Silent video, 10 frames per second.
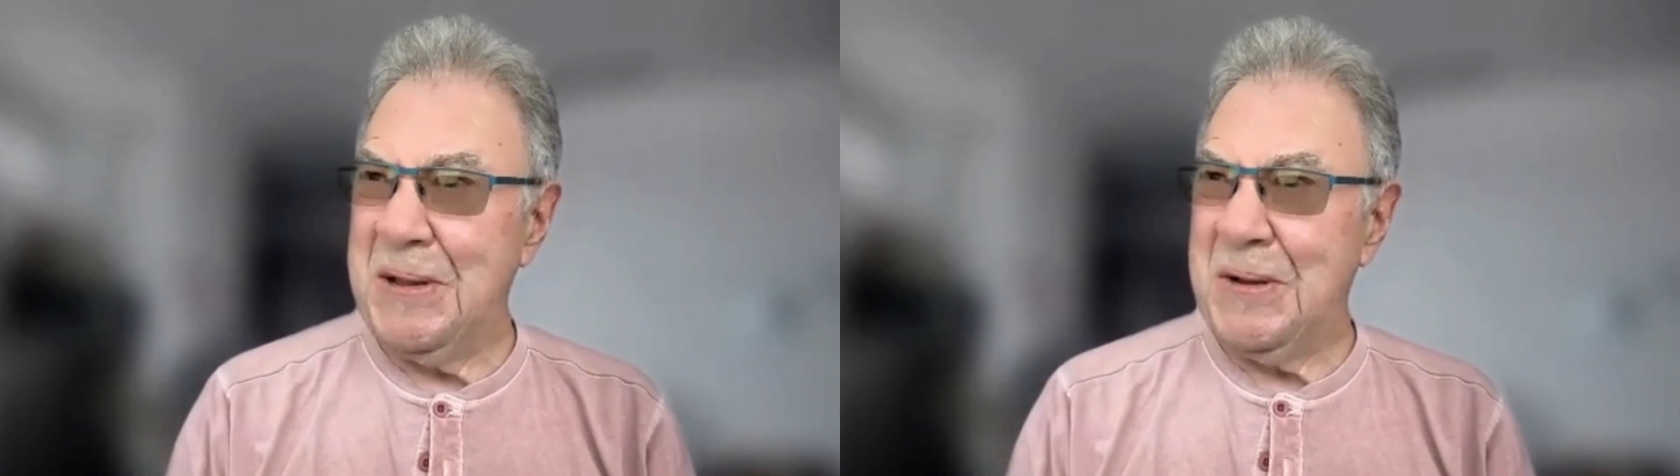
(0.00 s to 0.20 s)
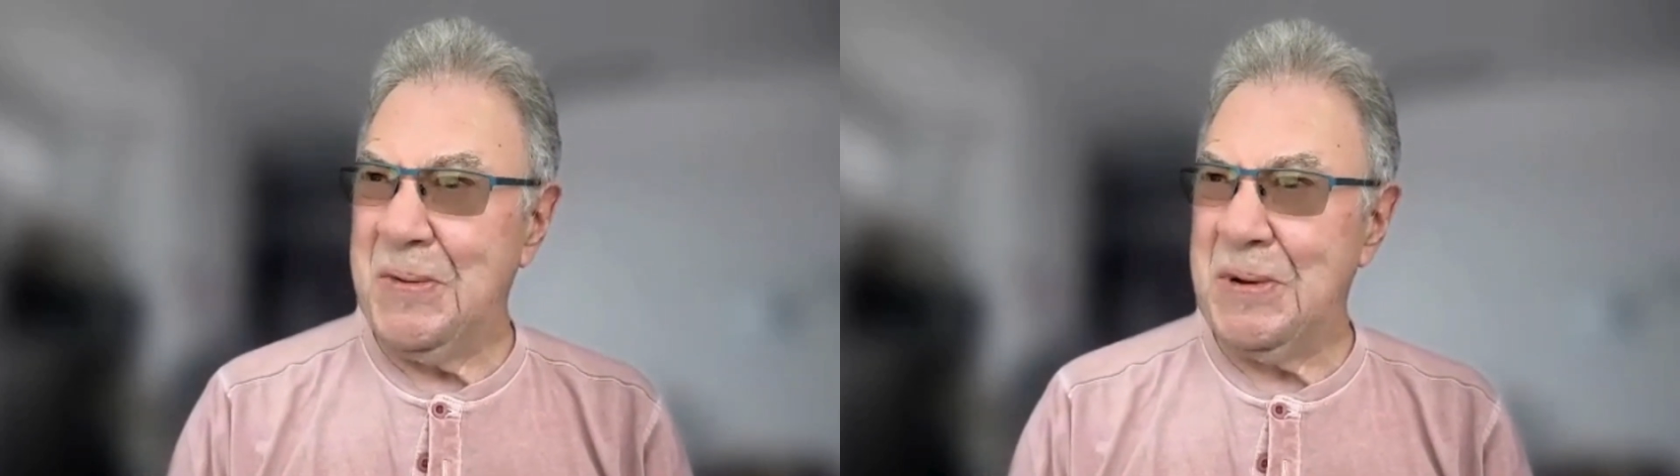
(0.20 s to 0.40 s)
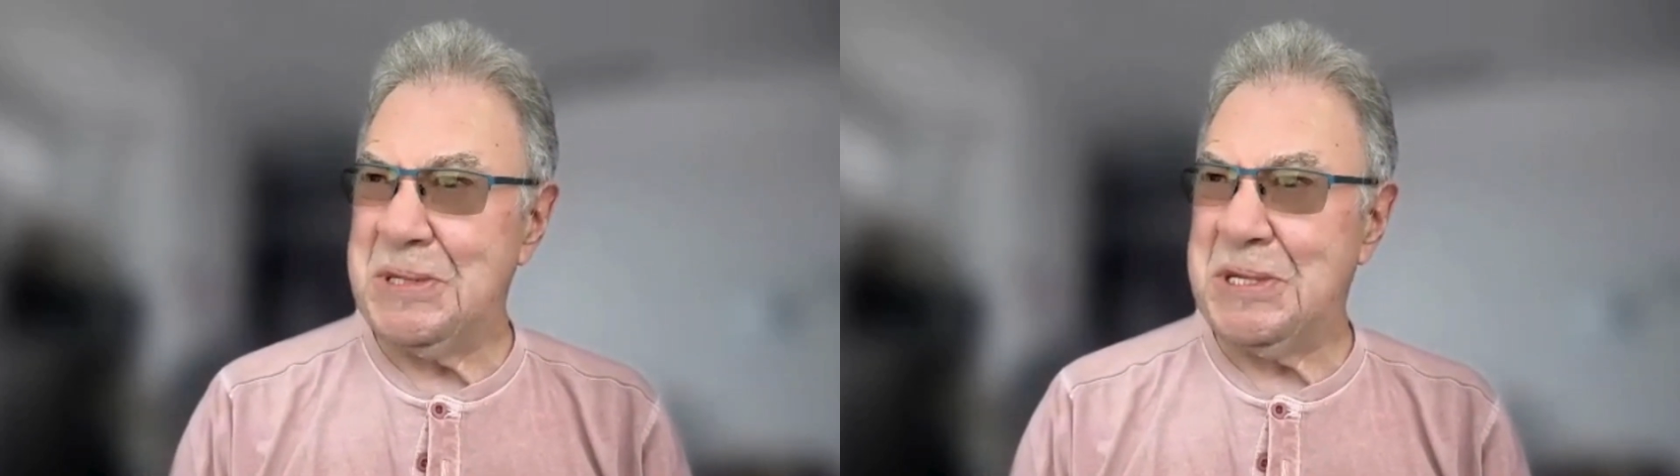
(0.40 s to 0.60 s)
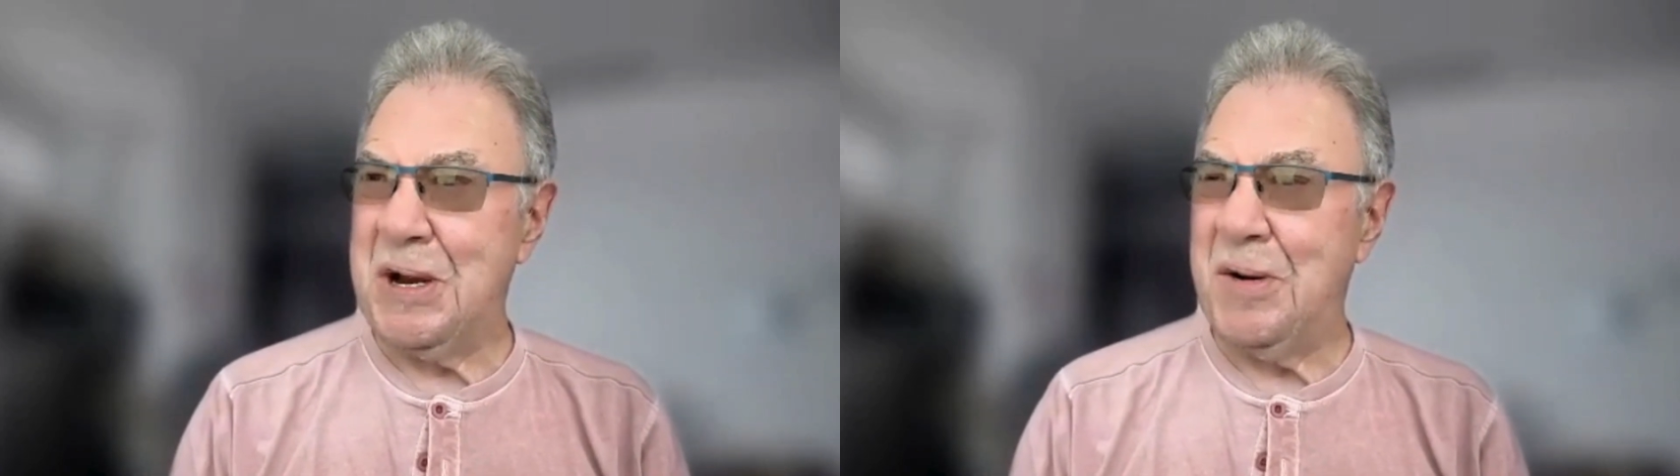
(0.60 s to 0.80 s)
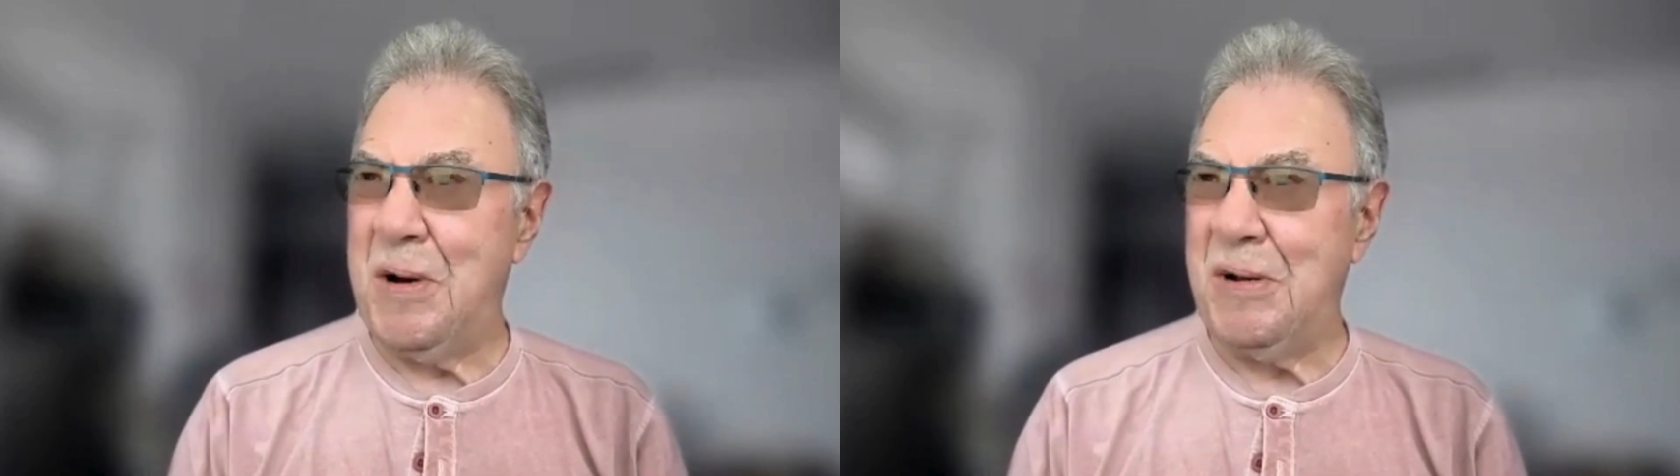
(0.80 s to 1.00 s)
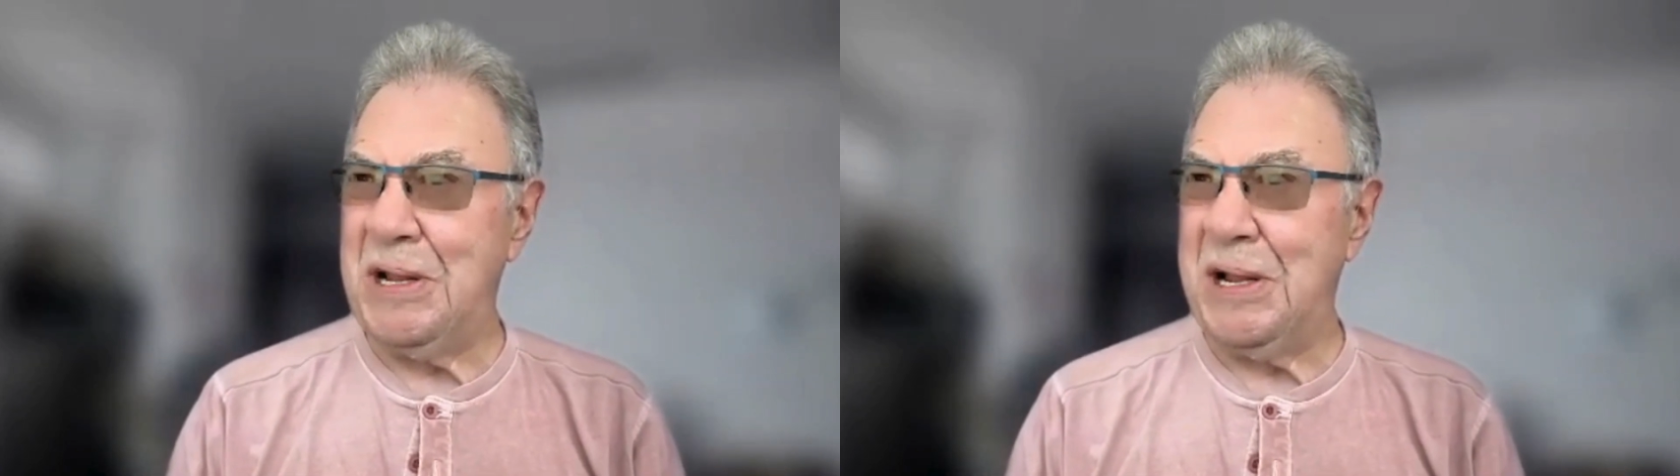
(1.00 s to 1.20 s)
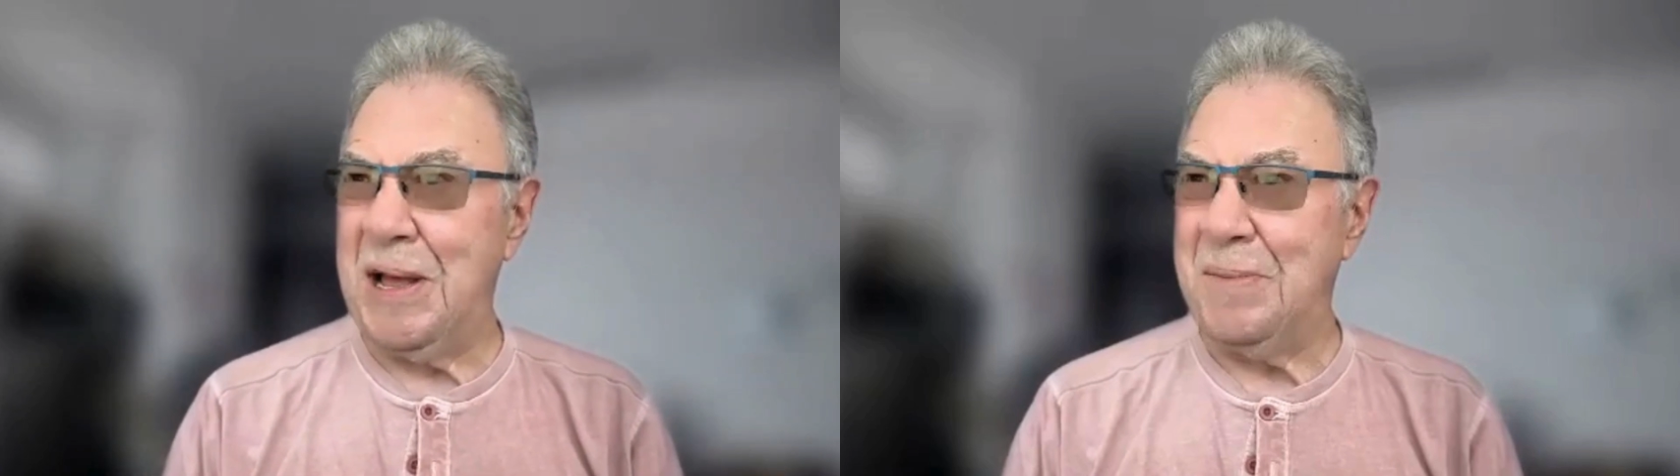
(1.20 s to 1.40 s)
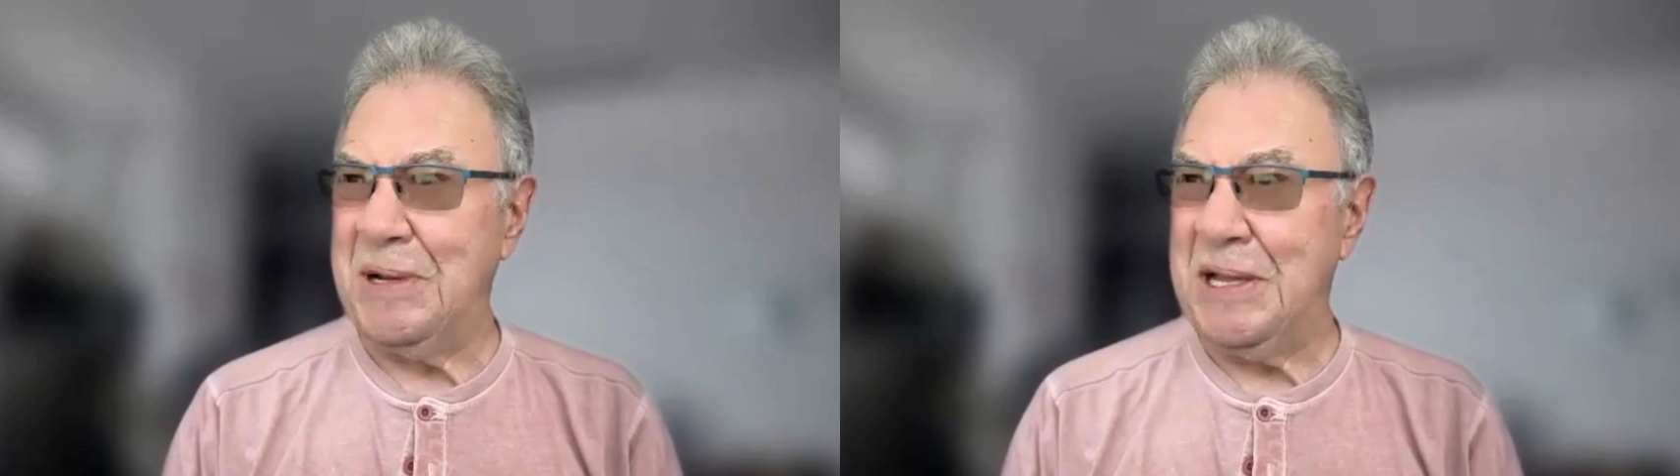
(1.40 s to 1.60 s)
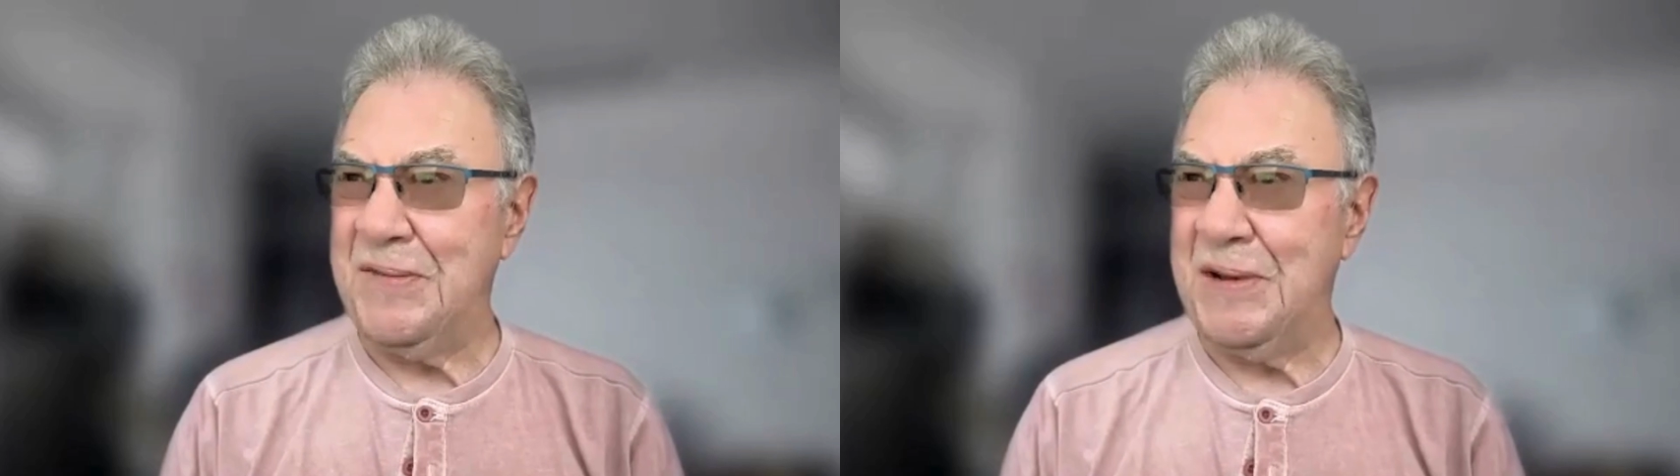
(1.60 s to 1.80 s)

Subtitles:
was ceremonial, I believe.